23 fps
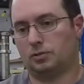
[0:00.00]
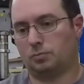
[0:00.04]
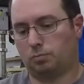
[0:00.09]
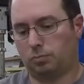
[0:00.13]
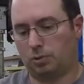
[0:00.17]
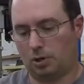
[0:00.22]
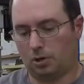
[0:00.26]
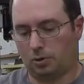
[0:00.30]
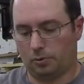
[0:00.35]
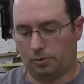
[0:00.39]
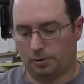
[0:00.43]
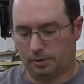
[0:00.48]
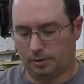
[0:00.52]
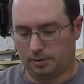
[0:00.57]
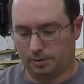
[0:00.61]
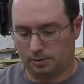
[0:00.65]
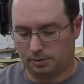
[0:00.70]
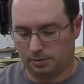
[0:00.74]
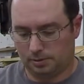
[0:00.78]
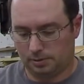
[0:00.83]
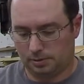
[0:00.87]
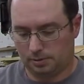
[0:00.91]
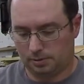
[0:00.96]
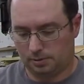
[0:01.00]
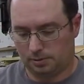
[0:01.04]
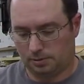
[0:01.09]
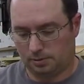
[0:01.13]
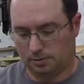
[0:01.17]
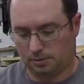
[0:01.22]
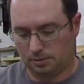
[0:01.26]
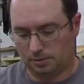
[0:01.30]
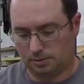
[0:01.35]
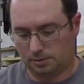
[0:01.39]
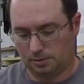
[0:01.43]
blower is,
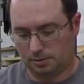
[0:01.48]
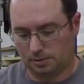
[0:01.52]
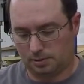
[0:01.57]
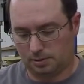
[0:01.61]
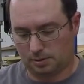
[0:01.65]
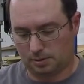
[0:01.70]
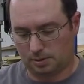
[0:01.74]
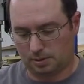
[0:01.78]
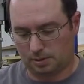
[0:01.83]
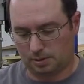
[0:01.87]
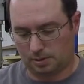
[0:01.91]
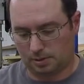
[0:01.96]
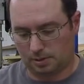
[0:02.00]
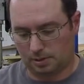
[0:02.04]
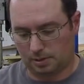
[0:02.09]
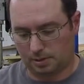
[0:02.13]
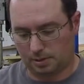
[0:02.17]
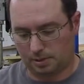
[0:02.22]
and